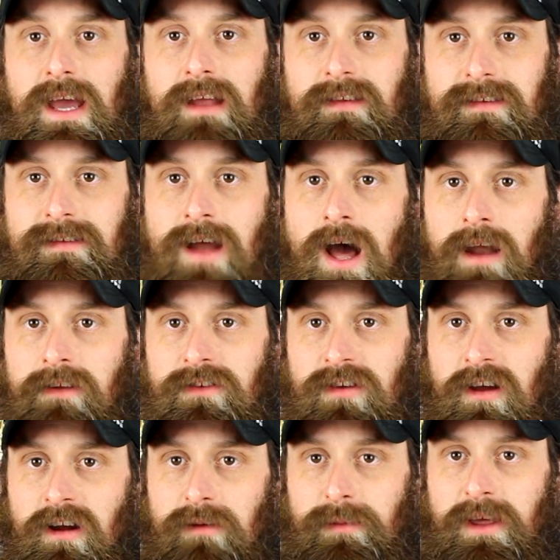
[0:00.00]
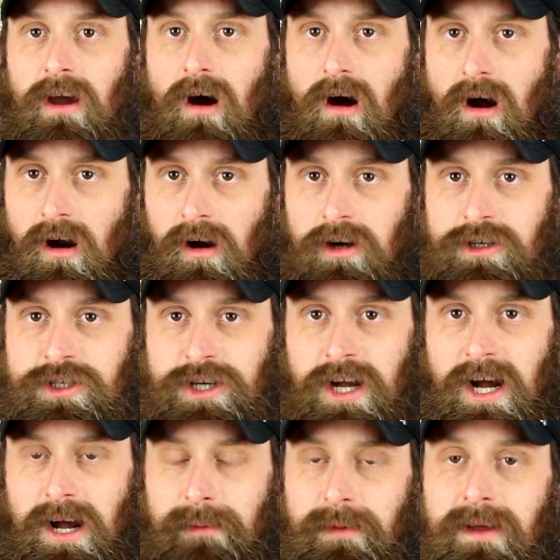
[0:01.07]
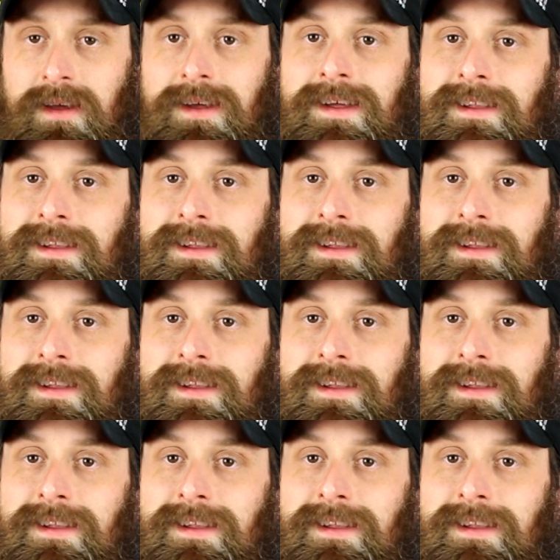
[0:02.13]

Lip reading: it's not a terribly hard job.